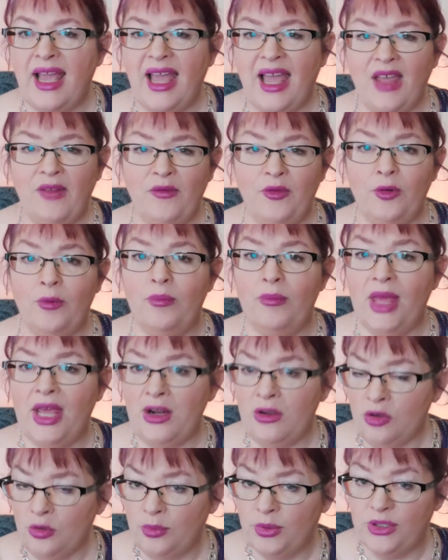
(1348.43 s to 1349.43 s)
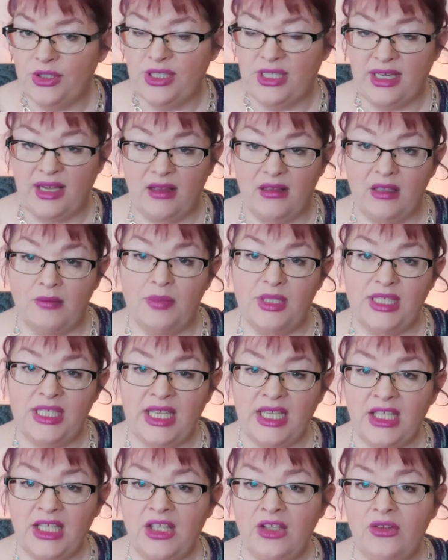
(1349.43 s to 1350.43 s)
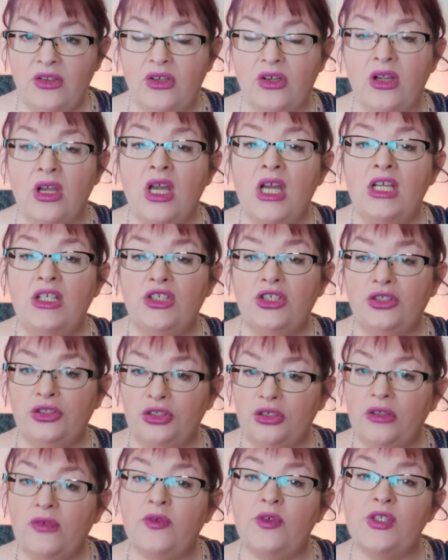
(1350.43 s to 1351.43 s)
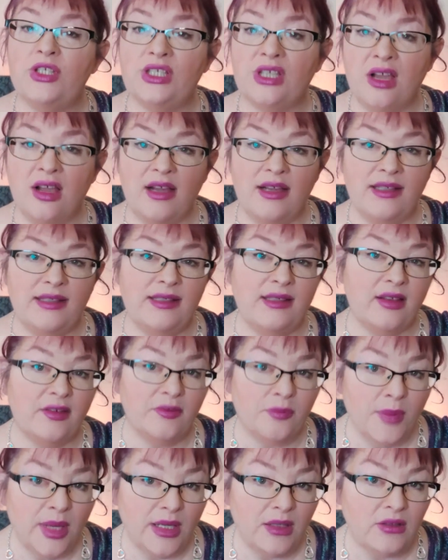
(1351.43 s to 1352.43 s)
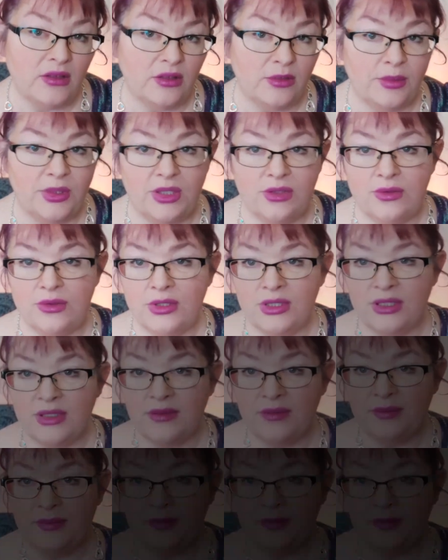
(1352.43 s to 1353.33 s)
and for medical personnel in particular to look for signs of medical abuse.